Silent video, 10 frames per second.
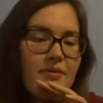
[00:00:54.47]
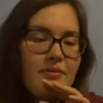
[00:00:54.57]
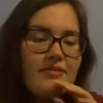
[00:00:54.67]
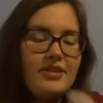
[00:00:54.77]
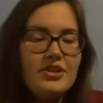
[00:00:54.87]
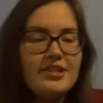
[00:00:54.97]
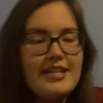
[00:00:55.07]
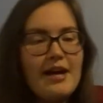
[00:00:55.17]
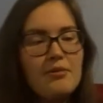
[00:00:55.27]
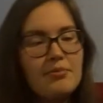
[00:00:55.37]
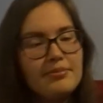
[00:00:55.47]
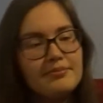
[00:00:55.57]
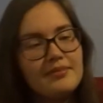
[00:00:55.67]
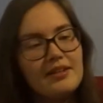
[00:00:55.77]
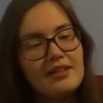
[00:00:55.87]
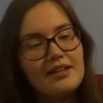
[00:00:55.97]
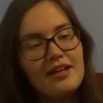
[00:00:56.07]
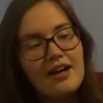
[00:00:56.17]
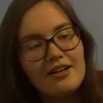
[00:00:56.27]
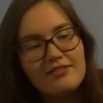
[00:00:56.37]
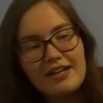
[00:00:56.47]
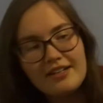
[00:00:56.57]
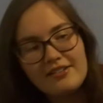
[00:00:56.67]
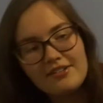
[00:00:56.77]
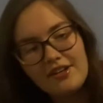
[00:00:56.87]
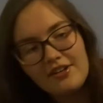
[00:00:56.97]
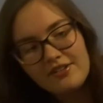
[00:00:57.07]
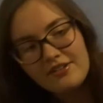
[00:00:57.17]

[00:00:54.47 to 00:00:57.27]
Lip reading: with Luna's help? I reckon so. I